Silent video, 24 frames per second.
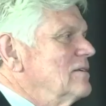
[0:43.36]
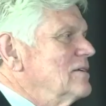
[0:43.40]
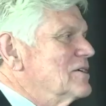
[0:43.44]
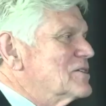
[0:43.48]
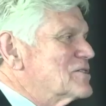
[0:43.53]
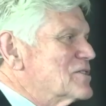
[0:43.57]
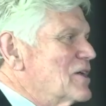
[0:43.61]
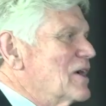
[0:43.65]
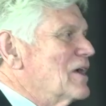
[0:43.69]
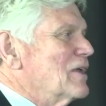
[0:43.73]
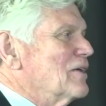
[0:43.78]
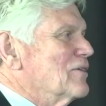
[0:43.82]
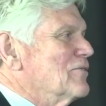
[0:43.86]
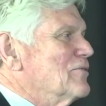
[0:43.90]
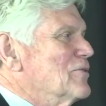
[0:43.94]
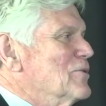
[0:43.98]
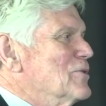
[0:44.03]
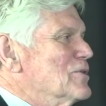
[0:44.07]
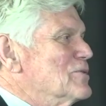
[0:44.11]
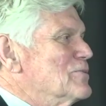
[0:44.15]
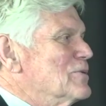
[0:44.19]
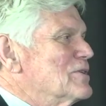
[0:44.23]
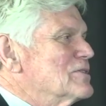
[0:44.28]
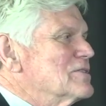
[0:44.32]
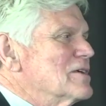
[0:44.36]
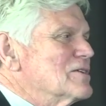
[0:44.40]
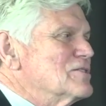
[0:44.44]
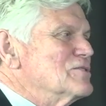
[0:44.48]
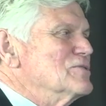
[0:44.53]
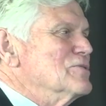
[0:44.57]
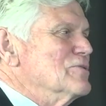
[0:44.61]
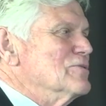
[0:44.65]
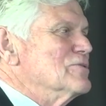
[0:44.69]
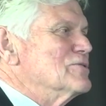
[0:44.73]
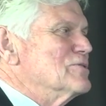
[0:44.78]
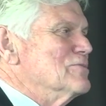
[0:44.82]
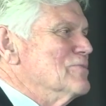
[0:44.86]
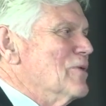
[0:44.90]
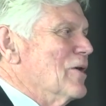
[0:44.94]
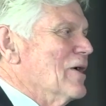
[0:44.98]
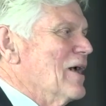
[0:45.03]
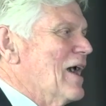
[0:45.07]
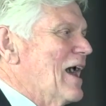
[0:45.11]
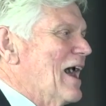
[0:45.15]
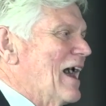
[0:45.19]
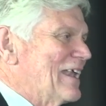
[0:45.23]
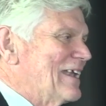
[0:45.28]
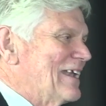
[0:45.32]
your sailing first because that's nearest to my
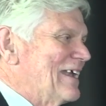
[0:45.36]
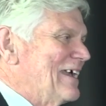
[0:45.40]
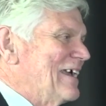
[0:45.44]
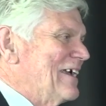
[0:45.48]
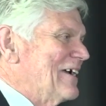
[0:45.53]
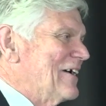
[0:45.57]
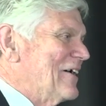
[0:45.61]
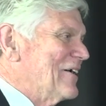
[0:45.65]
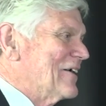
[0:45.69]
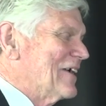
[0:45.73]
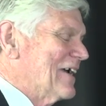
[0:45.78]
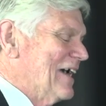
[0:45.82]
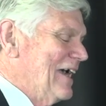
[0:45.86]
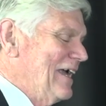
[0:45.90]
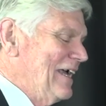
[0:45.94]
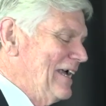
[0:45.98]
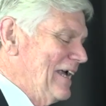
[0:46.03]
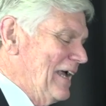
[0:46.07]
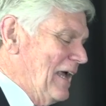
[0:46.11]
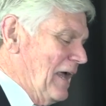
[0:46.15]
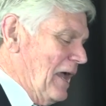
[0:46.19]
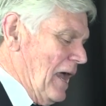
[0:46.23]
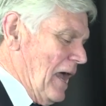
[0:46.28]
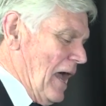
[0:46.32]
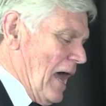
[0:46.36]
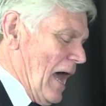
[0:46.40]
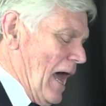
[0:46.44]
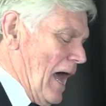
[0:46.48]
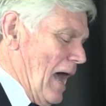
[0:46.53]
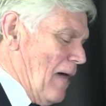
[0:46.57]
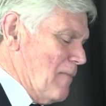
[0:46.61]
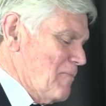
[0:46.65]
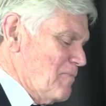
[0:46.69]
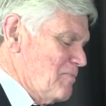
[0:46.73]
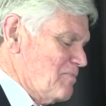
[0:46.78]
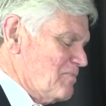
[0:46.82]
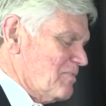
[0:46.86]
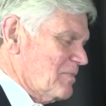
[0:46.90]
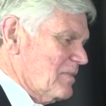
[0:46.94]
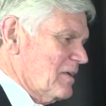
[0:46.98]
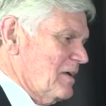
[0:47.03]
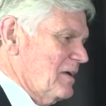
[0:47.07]
heart. Yeah. Okay. Um,